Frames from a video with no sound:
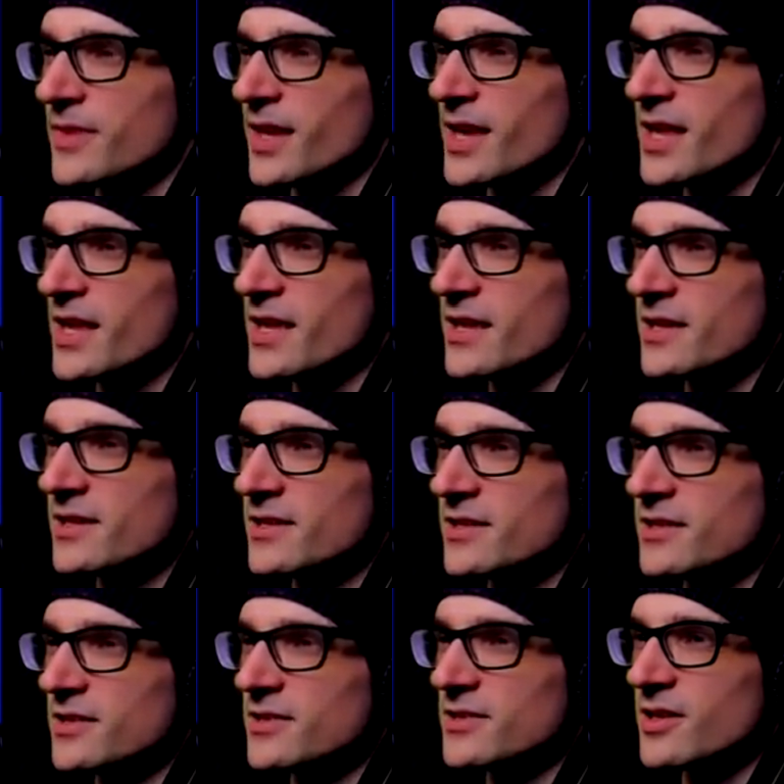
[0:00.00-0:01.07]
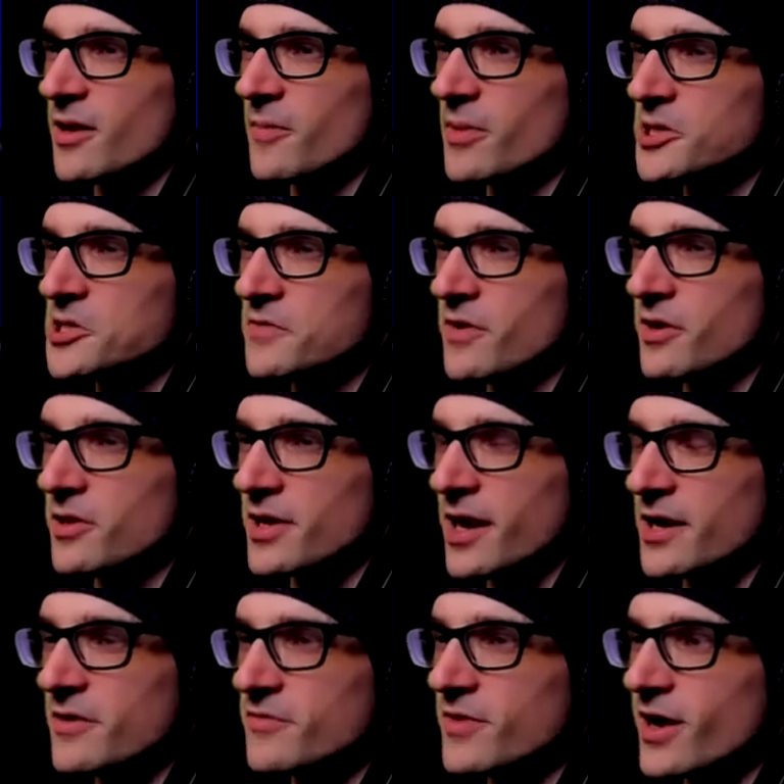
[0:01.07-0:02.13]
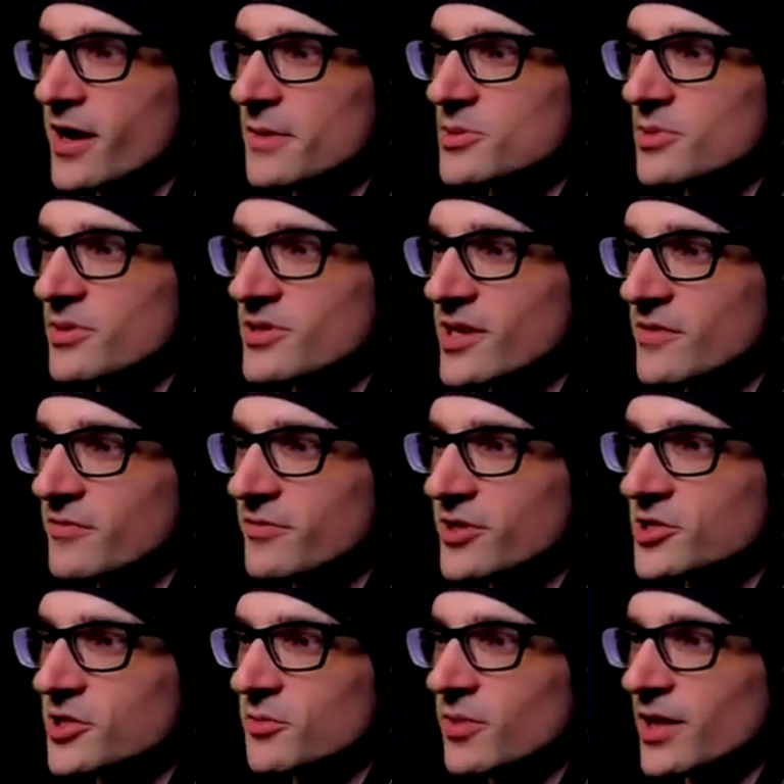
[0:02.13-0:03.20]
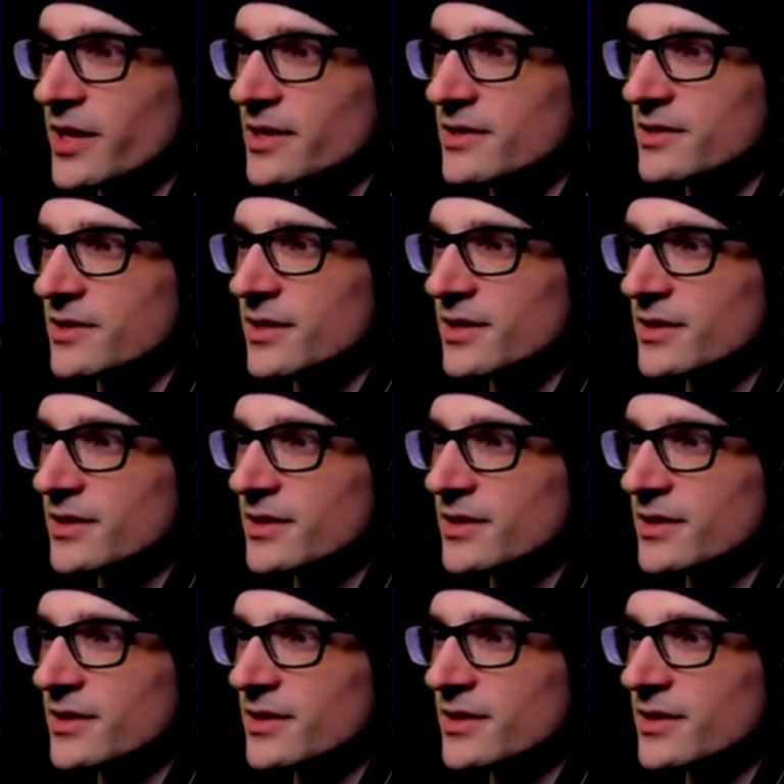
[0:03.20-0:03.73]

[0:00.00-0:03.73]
and a bunch of other kind of vibes, so it's like fishing related.